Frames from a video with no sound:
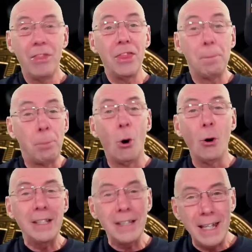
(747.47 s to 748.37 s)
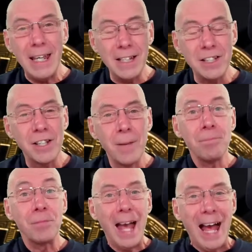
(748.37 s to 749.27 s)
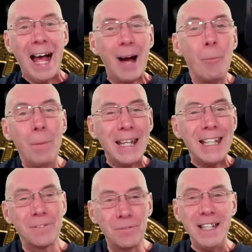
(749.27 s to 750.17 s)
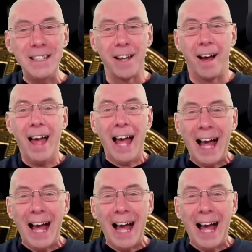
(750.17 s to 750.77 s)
The point is, how big is Visa?